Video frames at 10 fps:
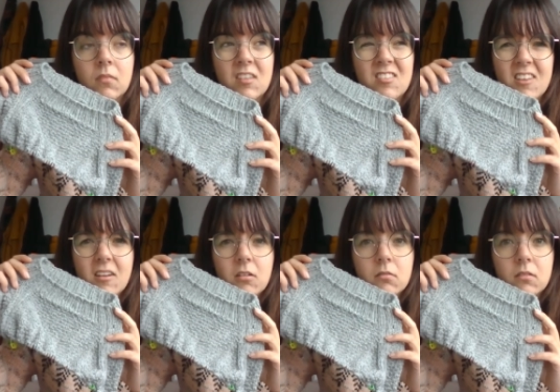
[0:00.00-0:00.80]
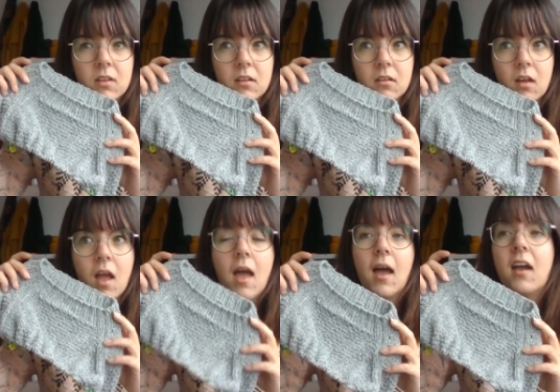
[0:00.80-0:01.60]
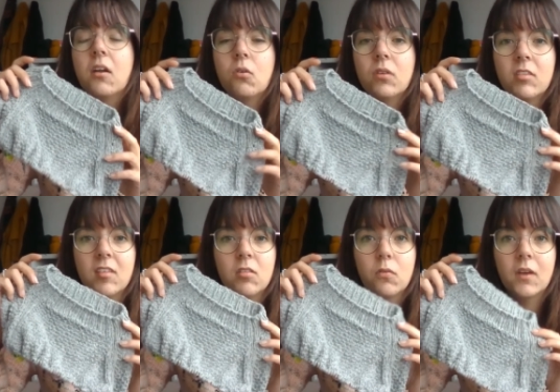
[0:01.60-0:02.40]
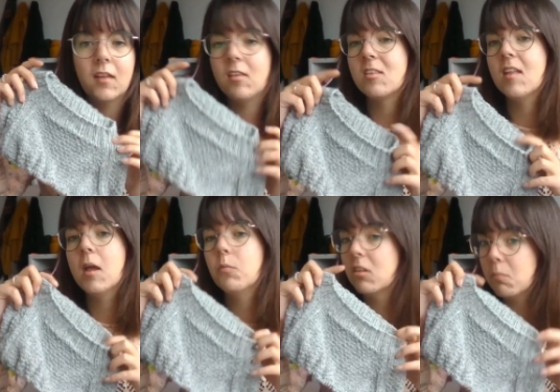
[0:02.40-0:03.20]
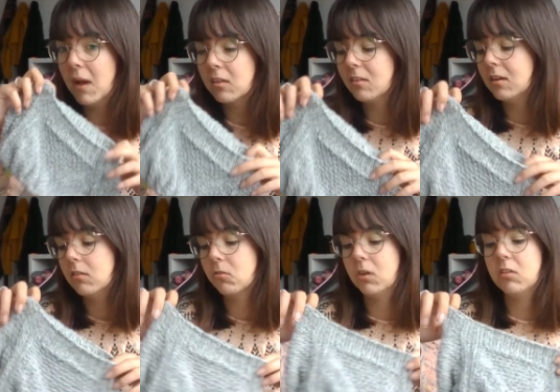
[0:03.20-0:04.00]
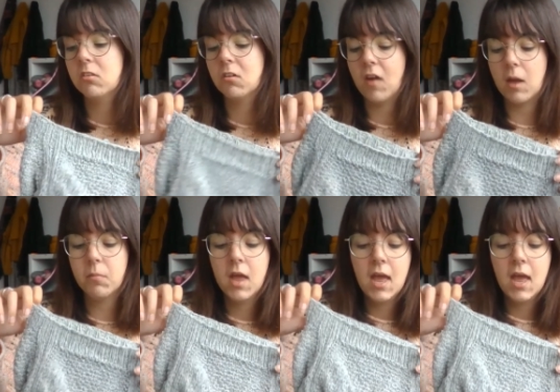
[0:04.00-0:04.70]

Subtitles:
Sear. I always tend to forget his name, but it's Max the Knitter on Instagram.